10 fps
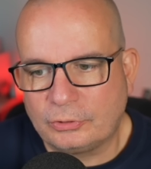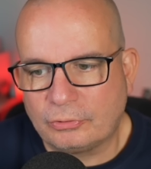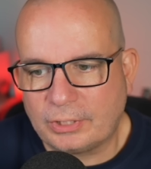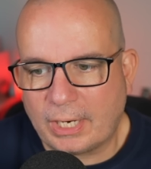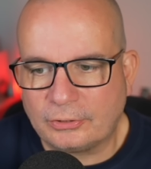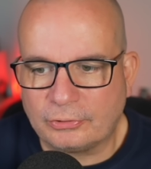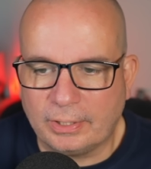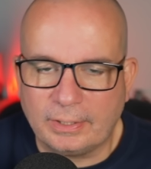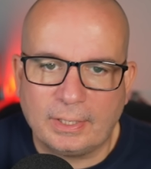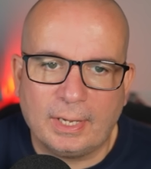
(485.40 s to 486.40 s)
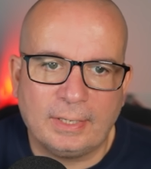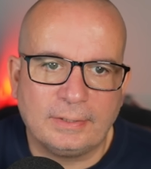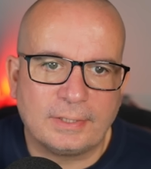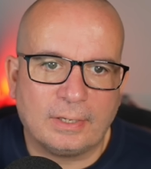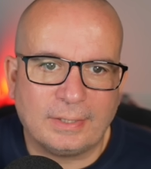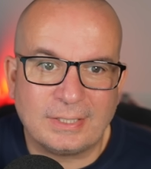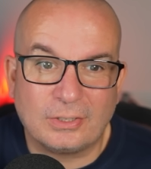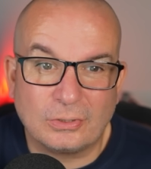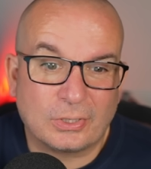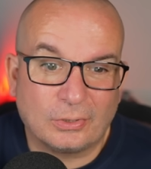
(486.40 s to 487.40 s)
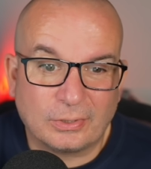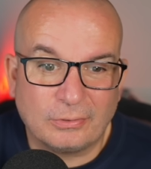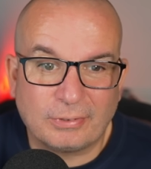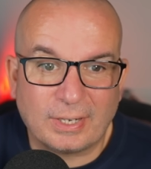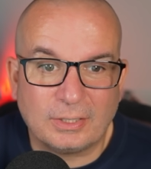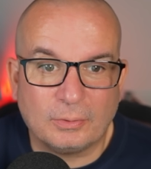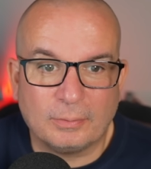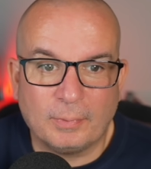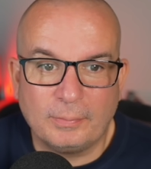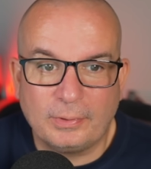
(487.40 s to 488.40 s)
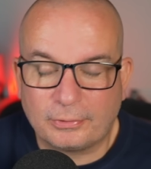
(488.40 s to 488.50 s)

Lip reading: trajectory, and this looks like good value at the moment.